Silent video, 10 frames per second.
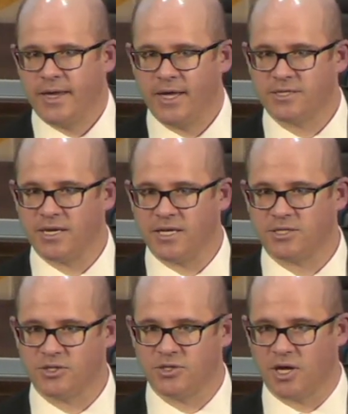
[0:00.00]

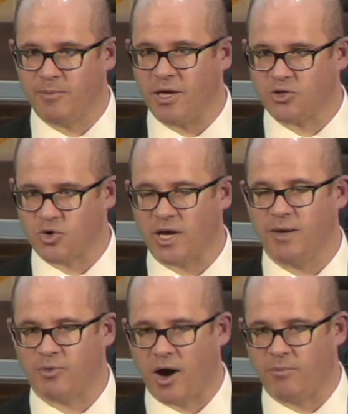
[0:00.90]
It's going to be a
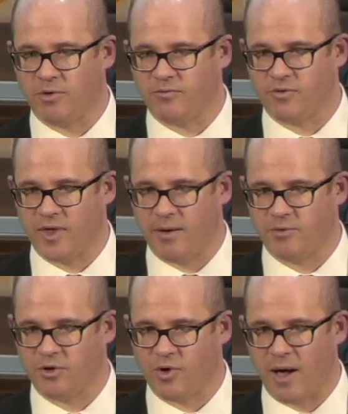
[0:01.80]
tricky problem for
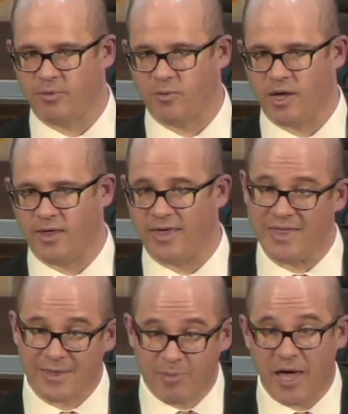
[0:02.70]
them to grapple with. I
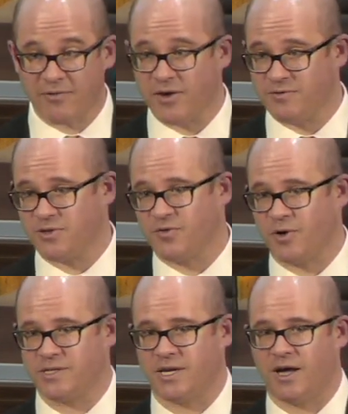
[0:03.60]
think the benefit of just
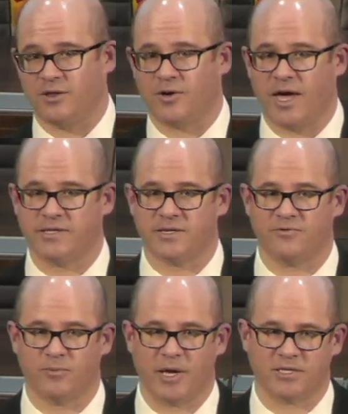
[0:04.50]
focusing on location
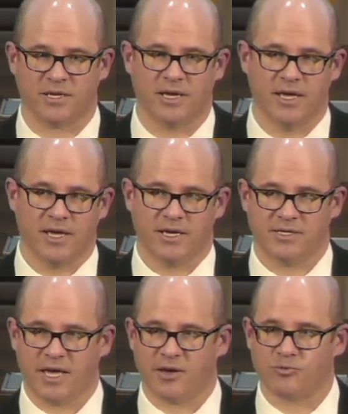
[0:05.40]
information is
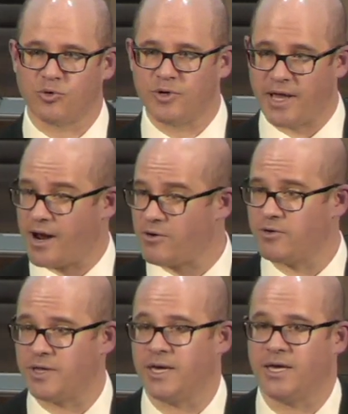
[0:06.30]
they rule
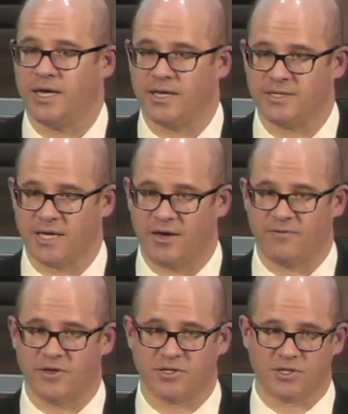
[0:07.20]
narrowly and
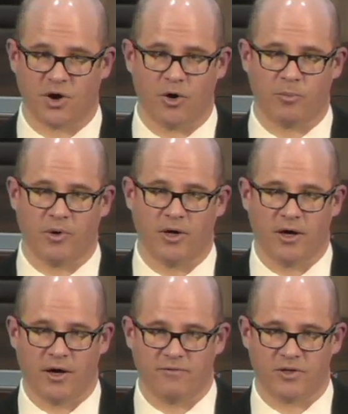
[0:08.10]
save the scope
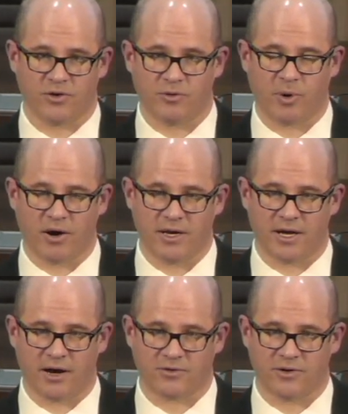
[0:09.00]
of the third-party
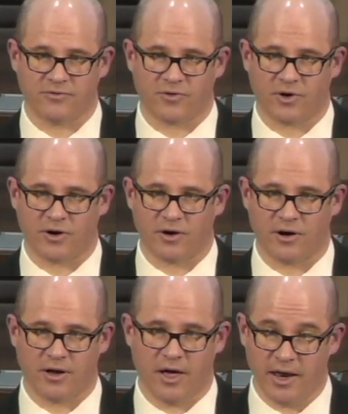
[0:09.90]
doctrine
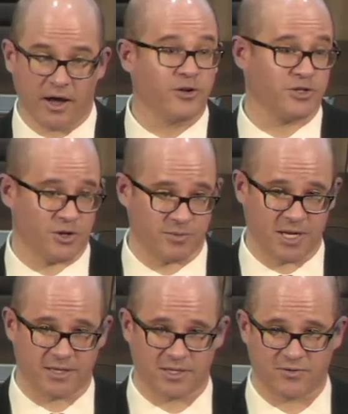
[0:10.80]
for, in other
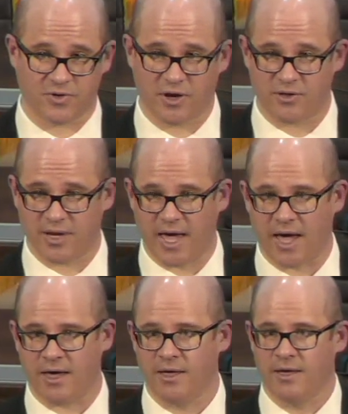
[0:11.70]
circumstances, for another
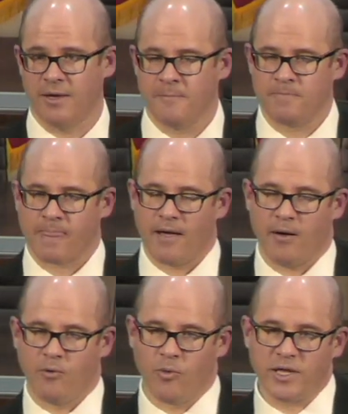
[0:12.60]
day.
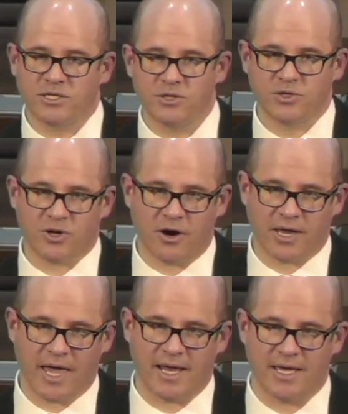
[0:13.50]
Once you
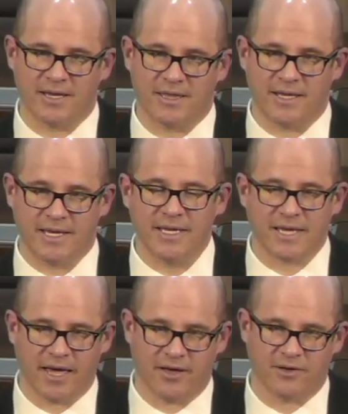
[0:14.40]
start getting into the
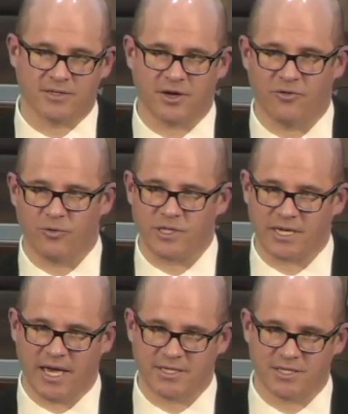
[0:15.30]
details of
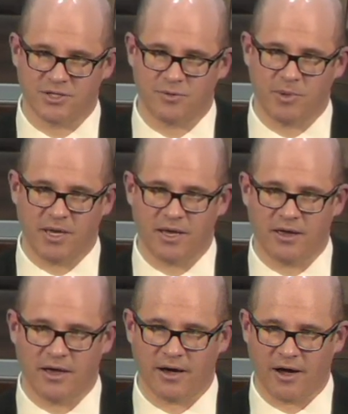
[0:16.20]
which cases should be
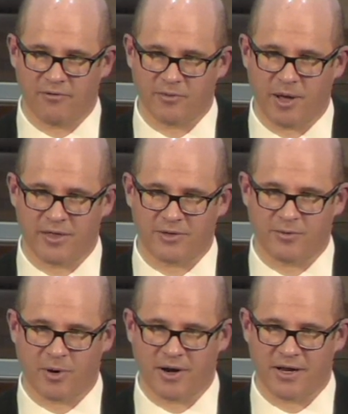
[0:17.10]
covered by the
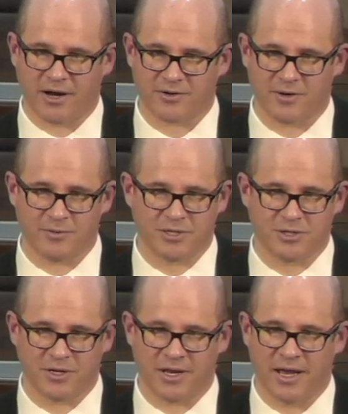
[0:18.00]
third-party doctrine and which
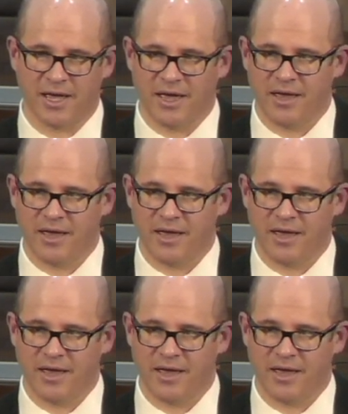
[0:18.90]
shouldn't,